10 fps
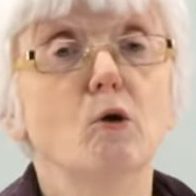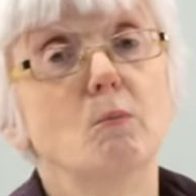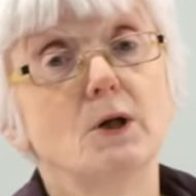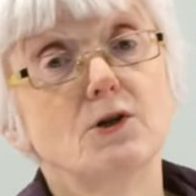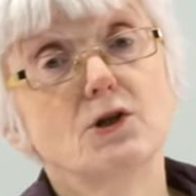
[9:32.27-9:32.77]

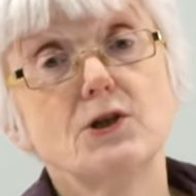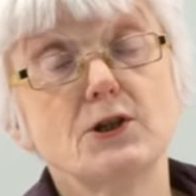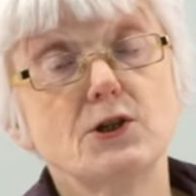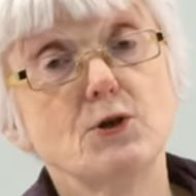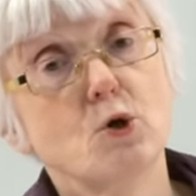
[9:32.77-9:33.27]
but just
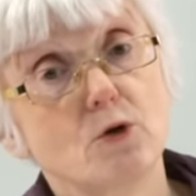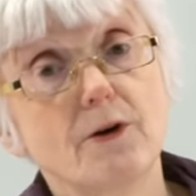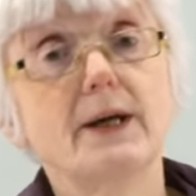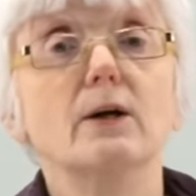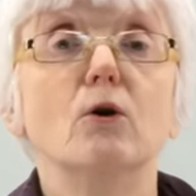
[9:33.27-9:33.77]
a
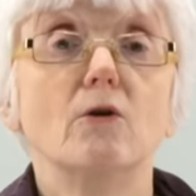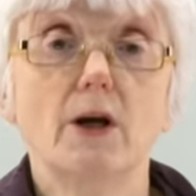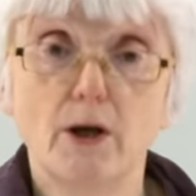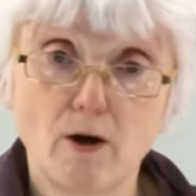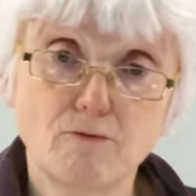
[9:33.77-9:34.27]
story or a
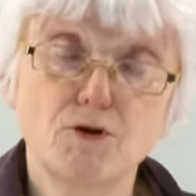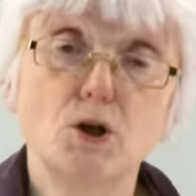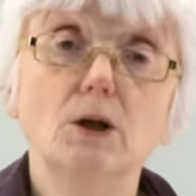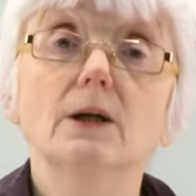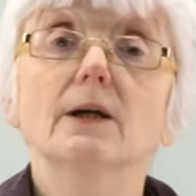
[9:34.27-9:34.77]

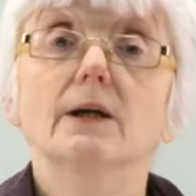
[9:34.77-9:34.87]
novel